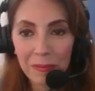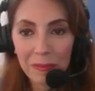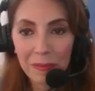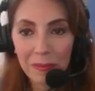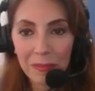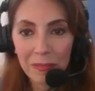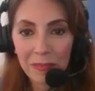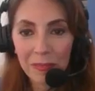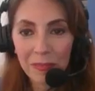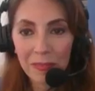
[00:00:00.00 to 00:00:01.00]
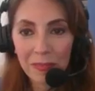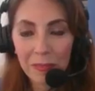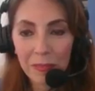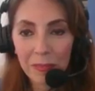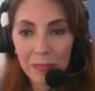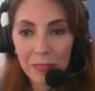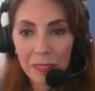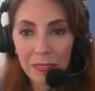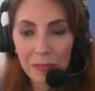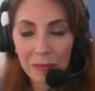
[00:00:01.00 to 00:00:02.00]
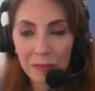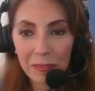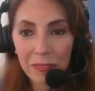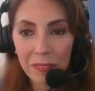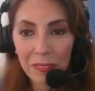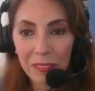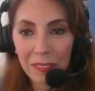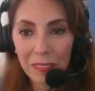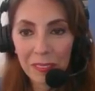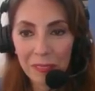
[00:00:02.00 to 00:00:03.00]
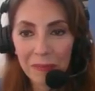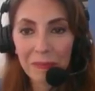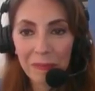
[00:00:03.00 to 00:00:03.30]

[no speech]